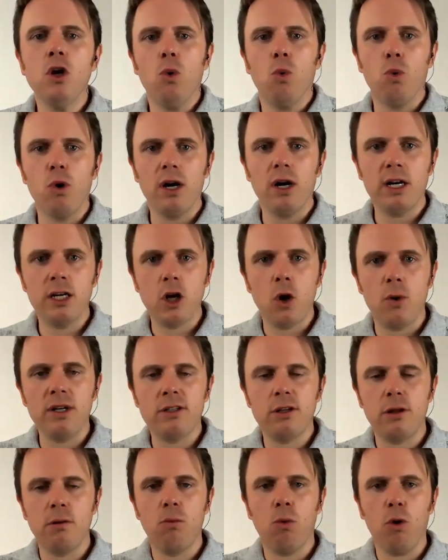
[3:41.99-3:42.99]
We're gonna go
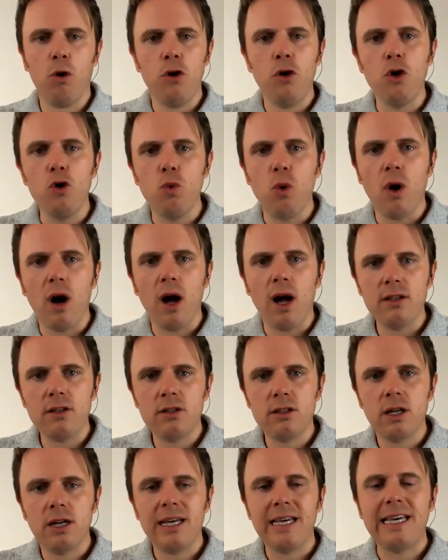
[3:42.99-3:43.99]
into the more
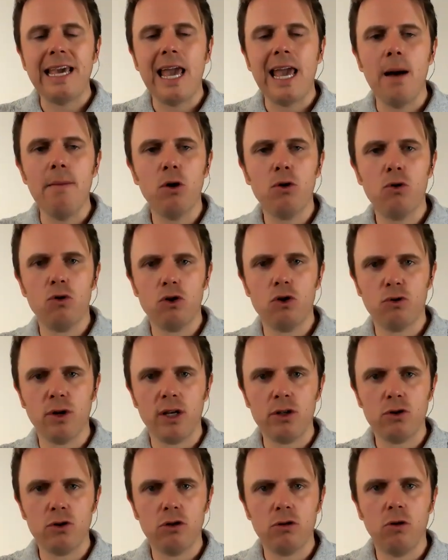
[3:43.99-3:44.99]
nuanced chemical
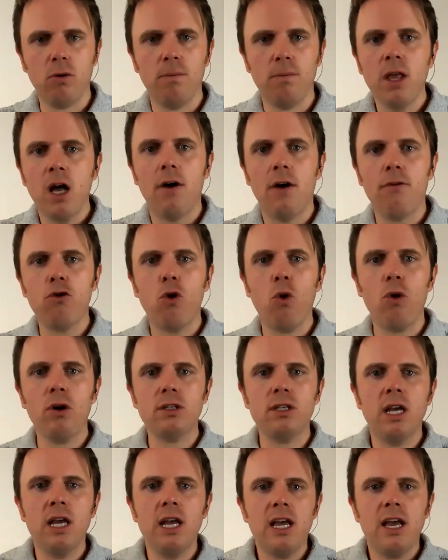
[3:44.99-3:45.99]
stressor. So of
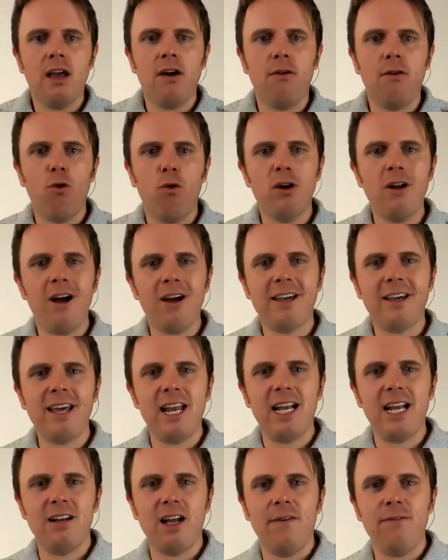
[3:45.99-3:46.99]
course, if we're not
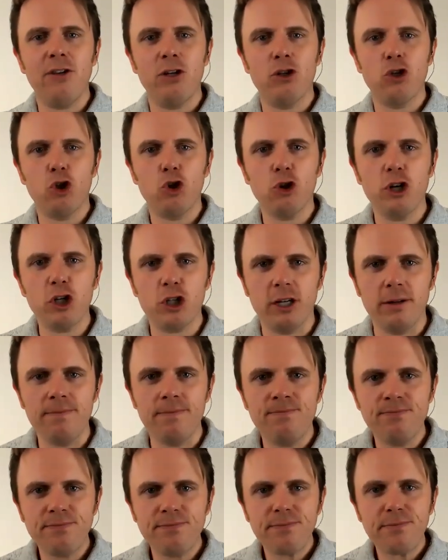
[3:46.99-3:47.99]
getting enough nutrition
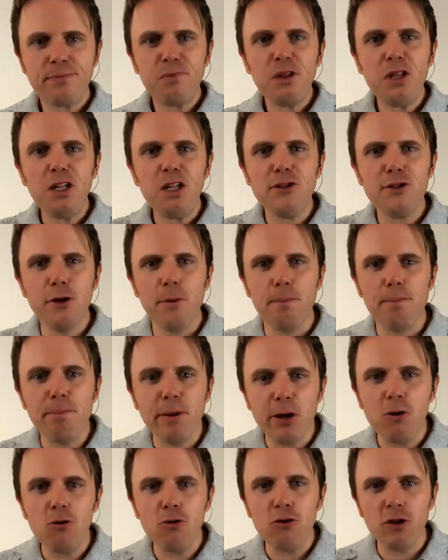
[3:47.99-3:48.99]
to
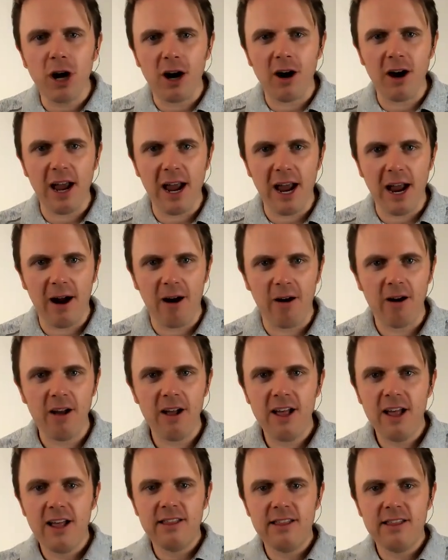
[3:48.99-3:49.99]
build our hair,
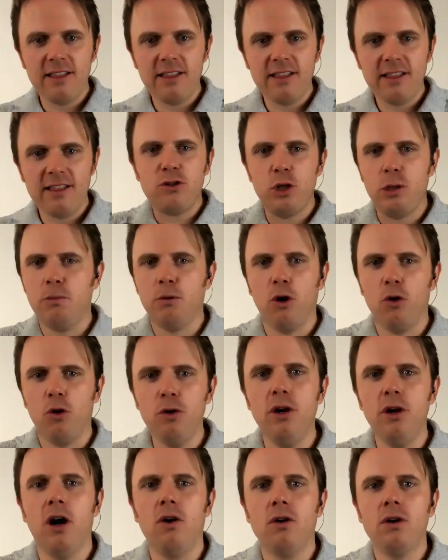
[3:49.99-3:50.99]
that's numero
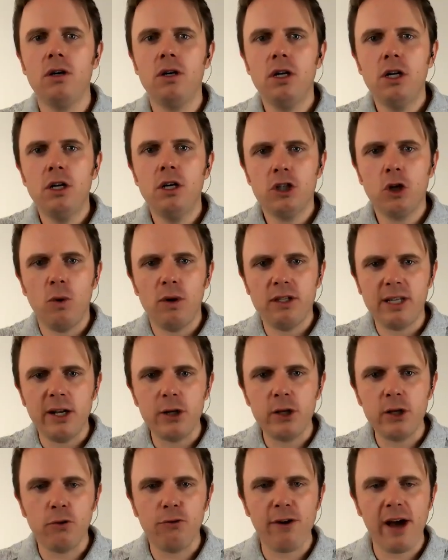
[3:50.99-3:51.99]
uno. So
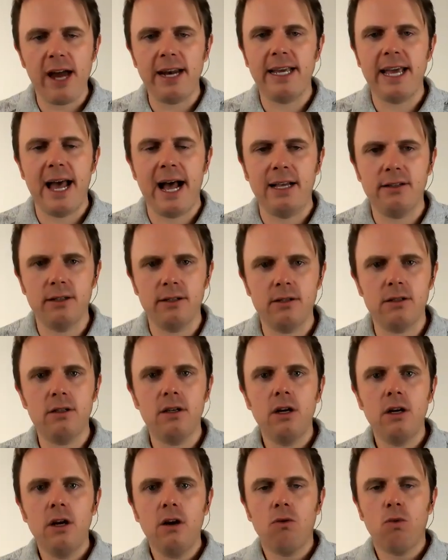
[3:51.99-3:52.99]
essential fatty acids,
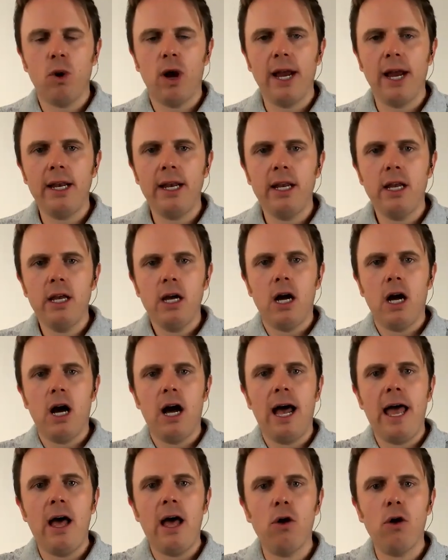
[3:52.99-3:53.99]
right? Uh,
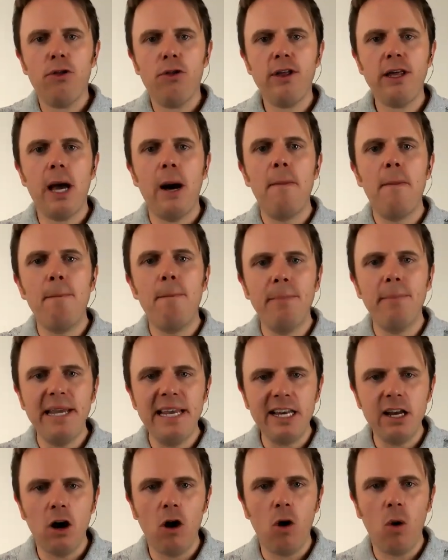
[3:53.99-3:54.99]
healthy
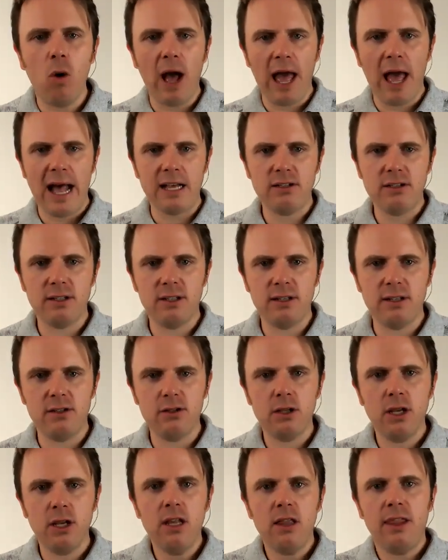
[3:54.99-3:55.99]
amino acids.
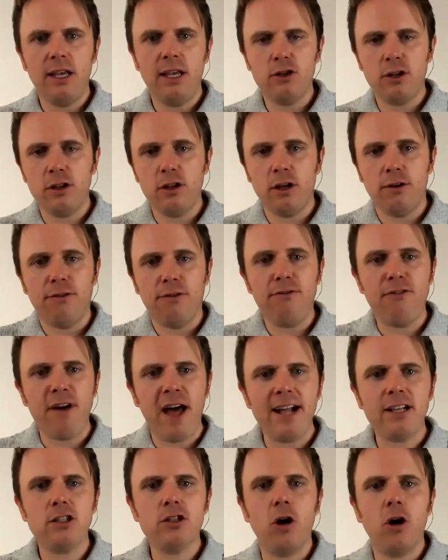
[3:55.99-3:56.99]
These are the
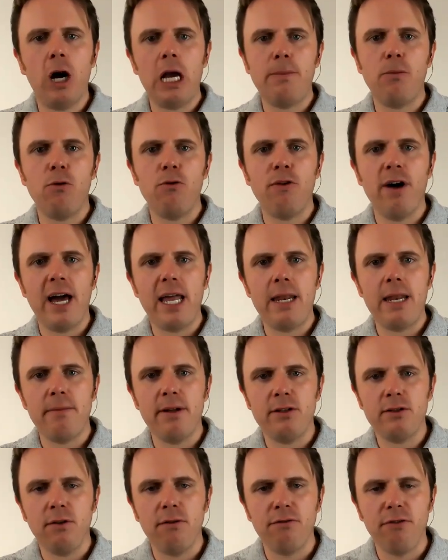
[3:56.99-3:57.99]
fat soluble
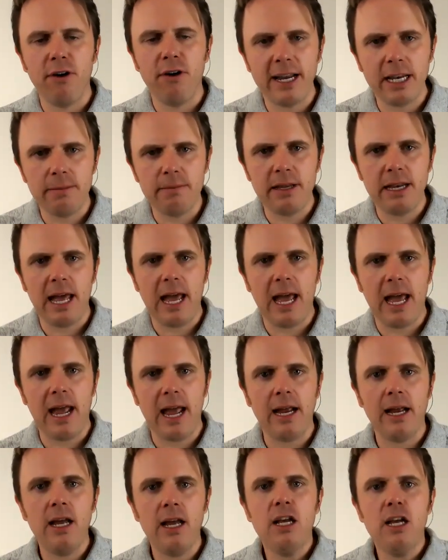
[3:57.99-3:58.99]
vitamins, vitamin
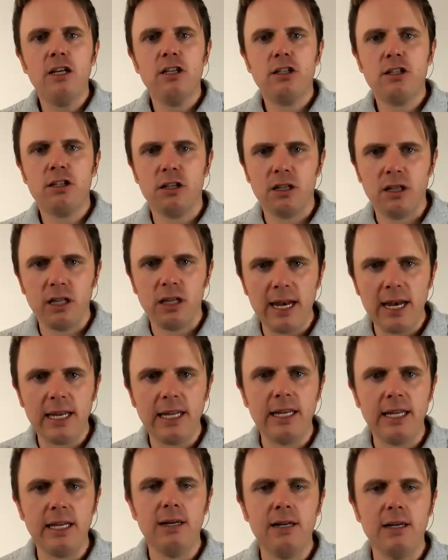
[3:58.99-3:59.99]
A,
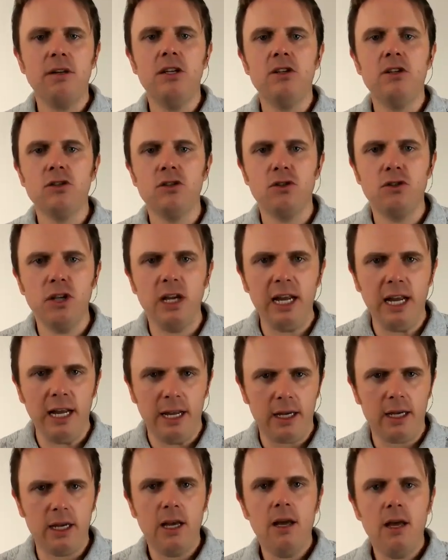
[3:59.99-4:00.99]
selenium,
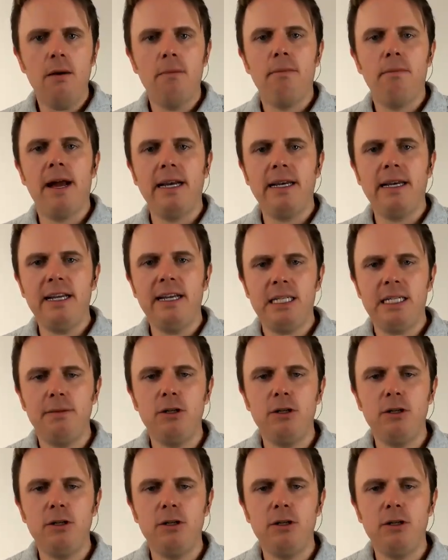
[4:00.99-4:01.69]
zinc, magnesium.